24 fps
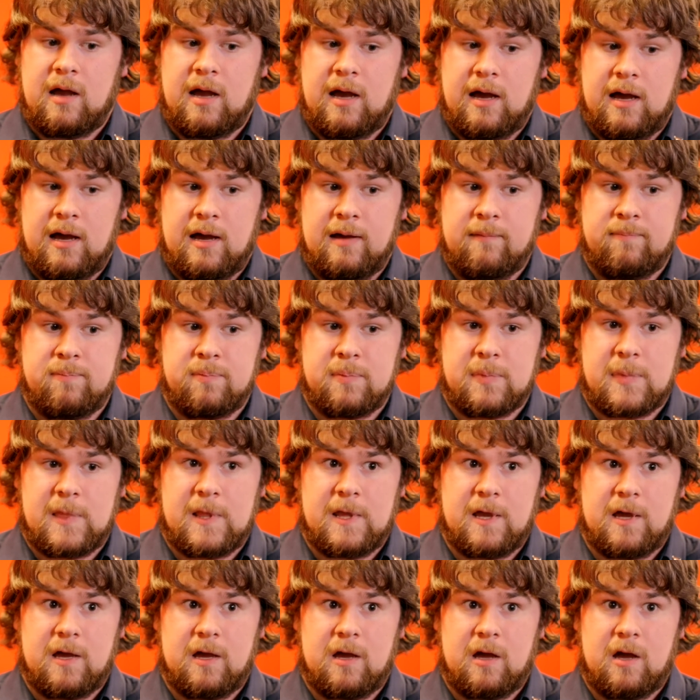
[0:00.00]
Uh,
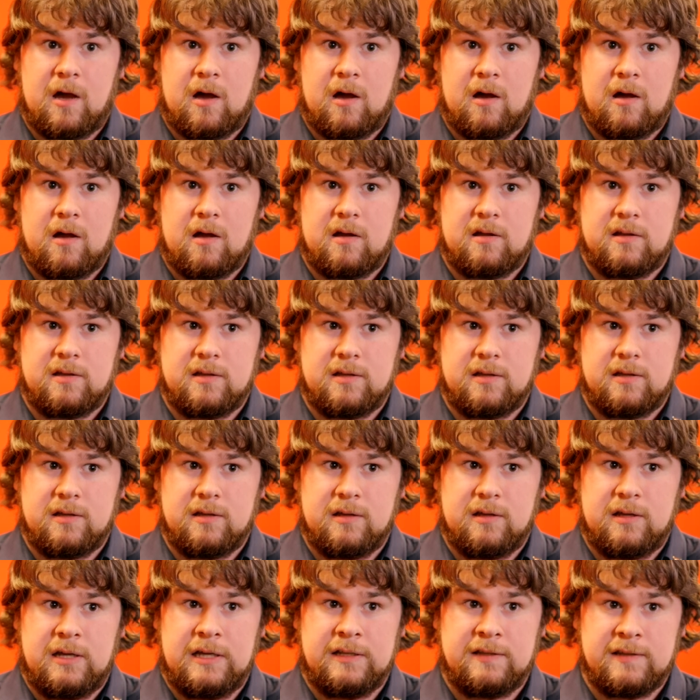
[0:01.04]

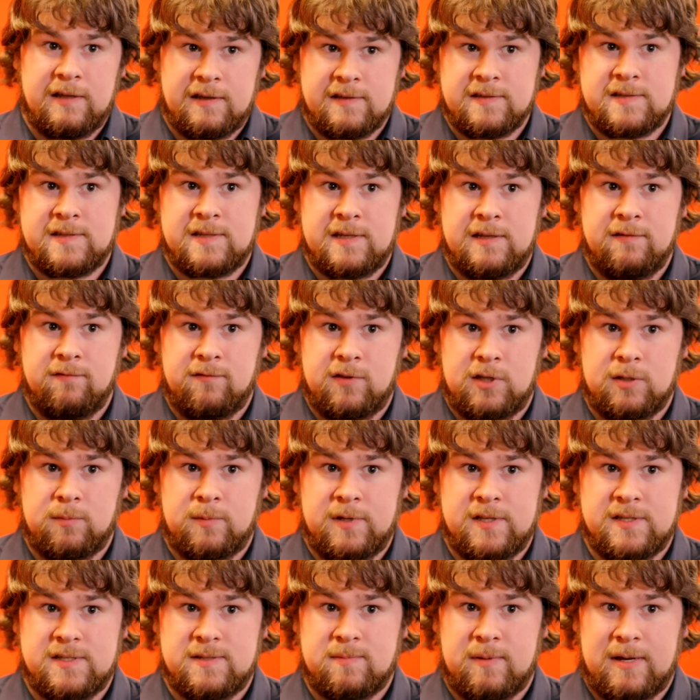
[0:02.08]
it does
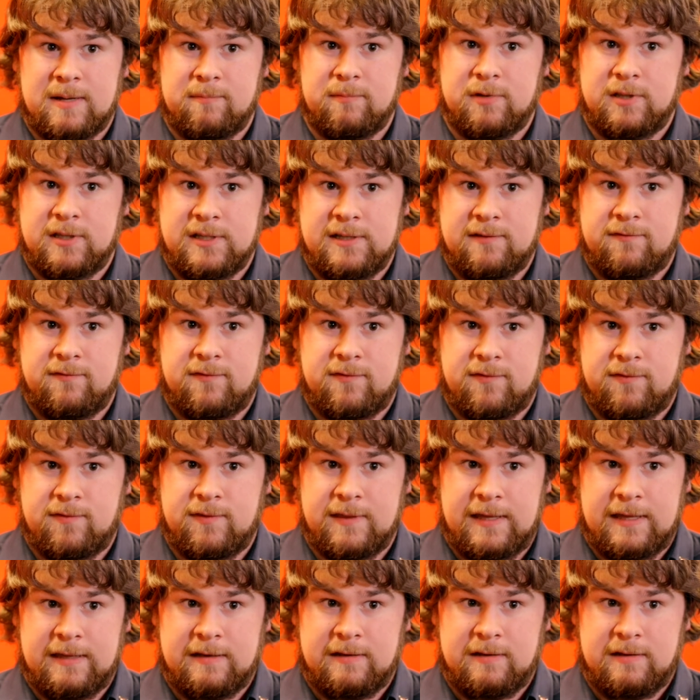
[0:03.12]
influence my belief
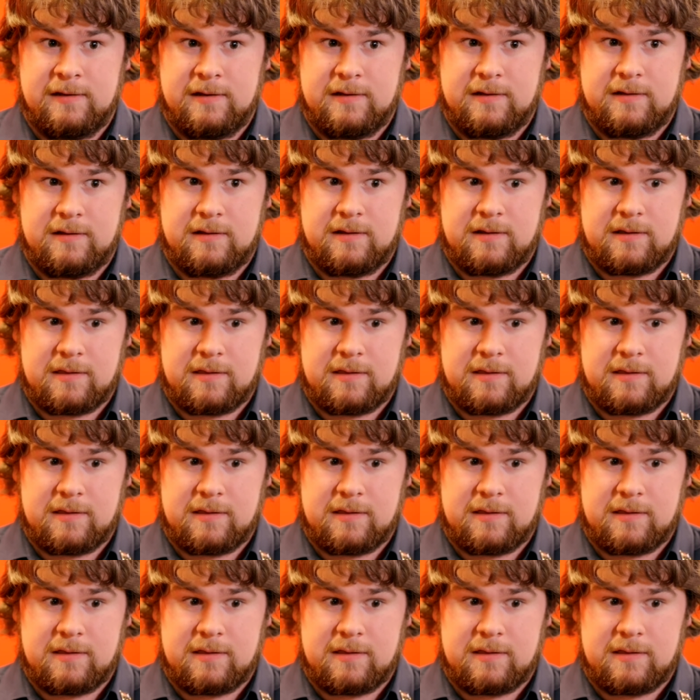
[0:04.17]
that,